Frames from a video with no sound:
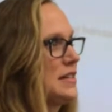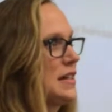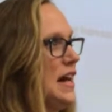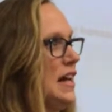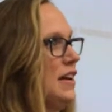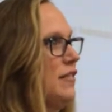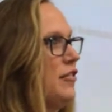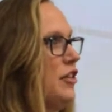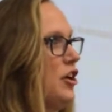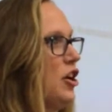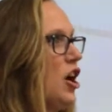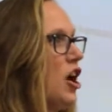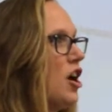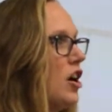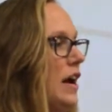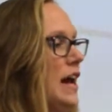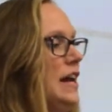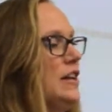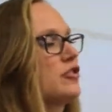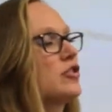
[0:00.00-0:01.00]
kind of our
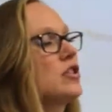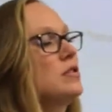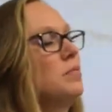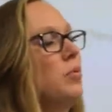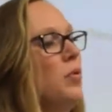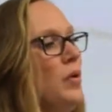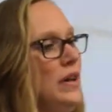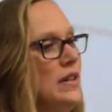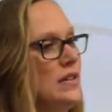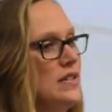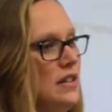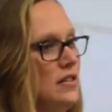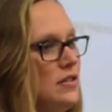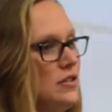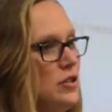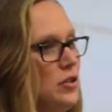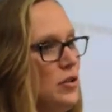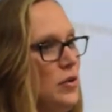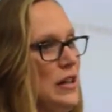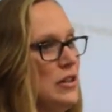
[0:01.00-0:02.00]
entry point
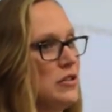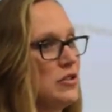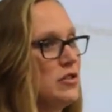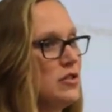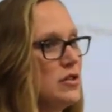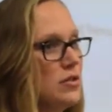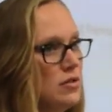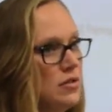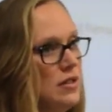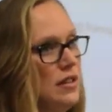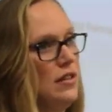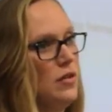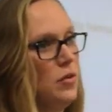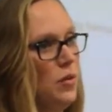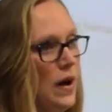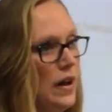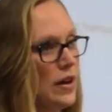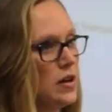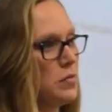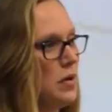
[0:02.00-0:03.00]
into introducing the
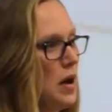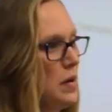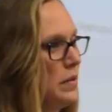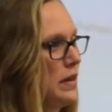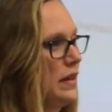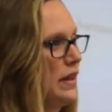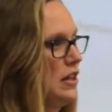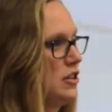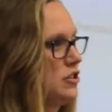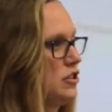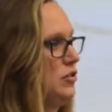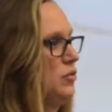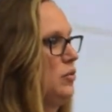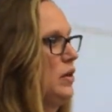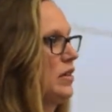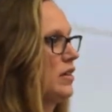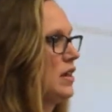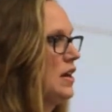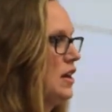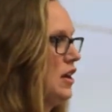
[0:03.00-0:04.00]
wider population
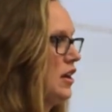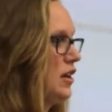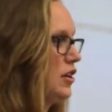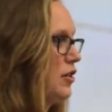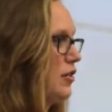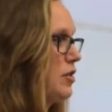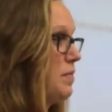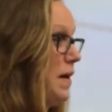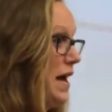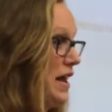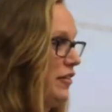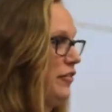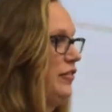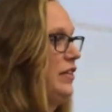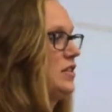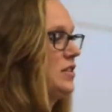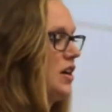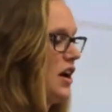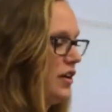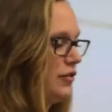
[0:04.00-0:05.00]
with the
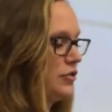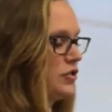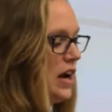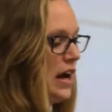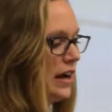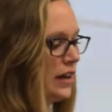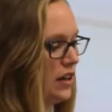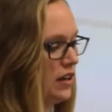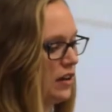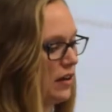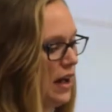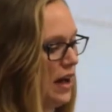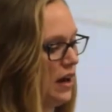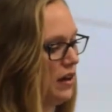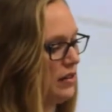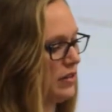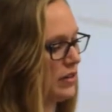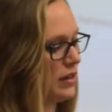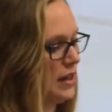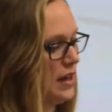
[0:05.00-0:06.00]
benefits of tracking your
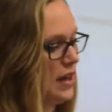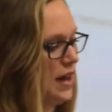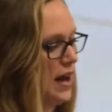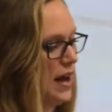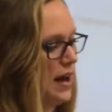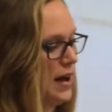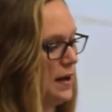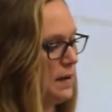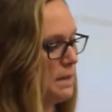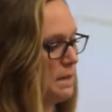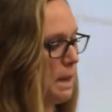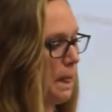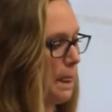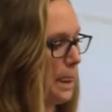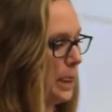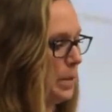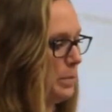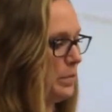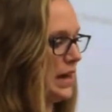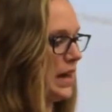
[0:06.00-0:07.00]
health.
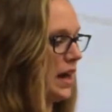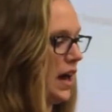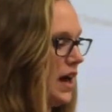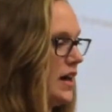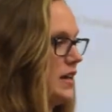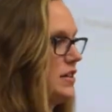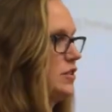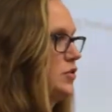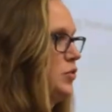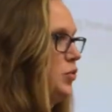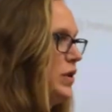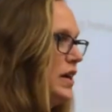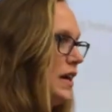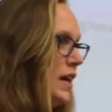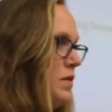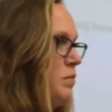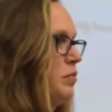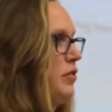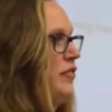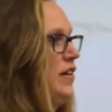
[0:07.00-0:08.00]
Because we
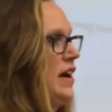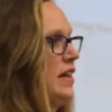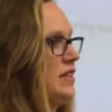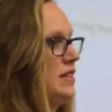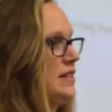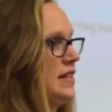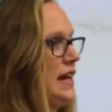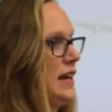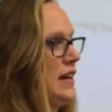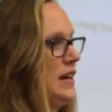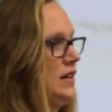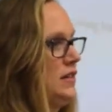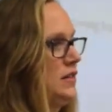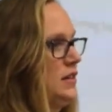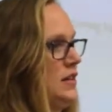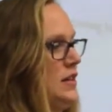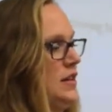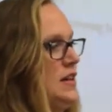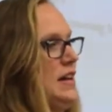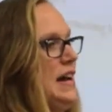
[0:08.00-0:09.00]
can provide the data,
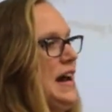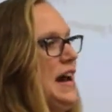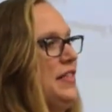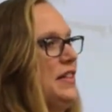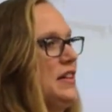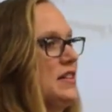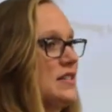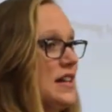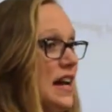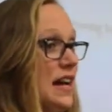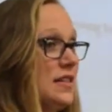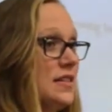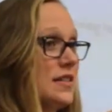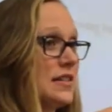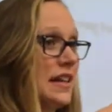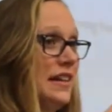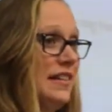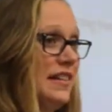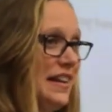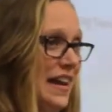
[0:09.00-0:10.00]
and then scientists
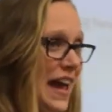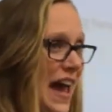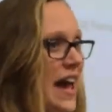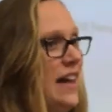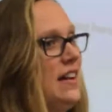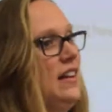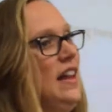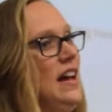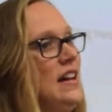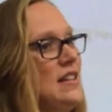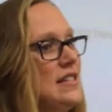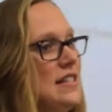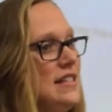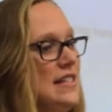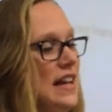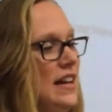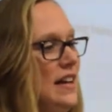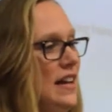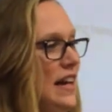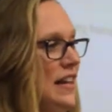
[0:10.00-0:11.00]
can then analyze the
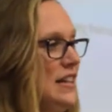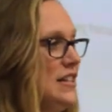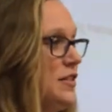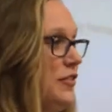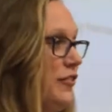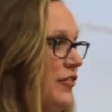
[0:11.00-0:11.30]
data and